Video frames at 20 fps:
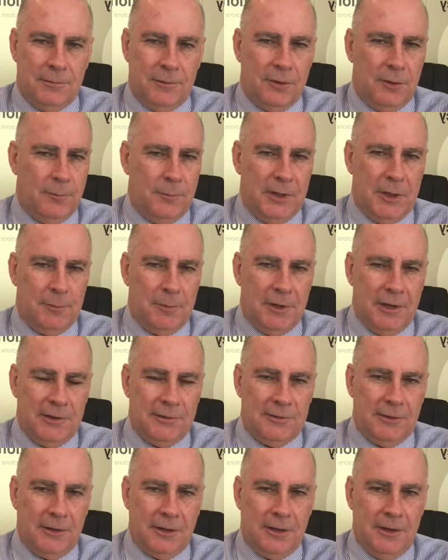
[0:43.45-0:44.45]
We've got
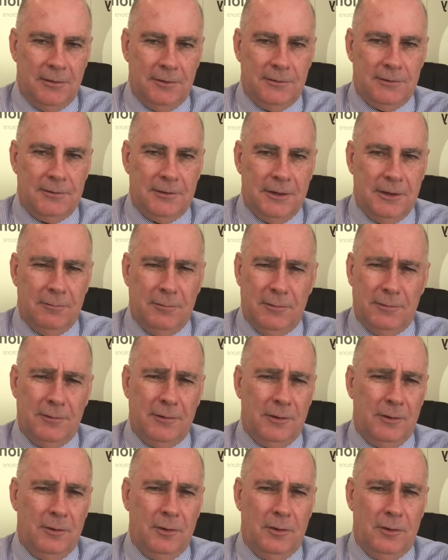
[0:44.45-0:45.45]
manipulation of currency. We've
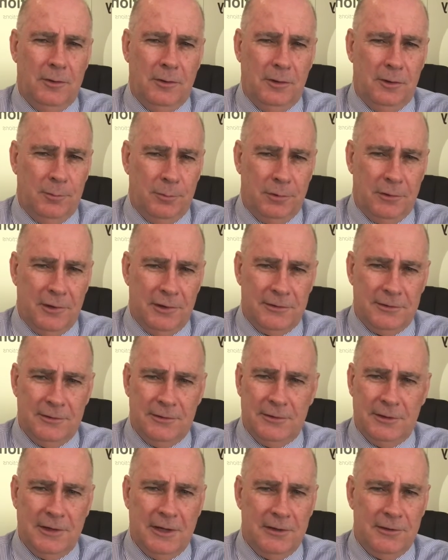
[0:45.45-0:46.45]
got oil
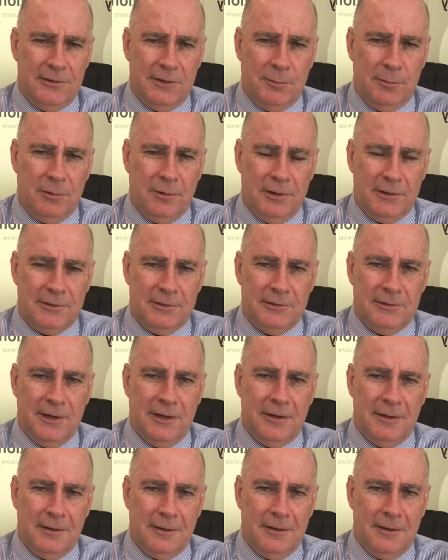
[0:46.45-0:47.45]
prices and energy prices
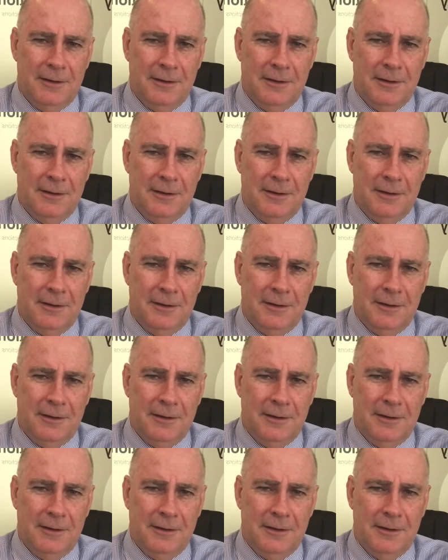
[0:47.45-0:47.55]
down.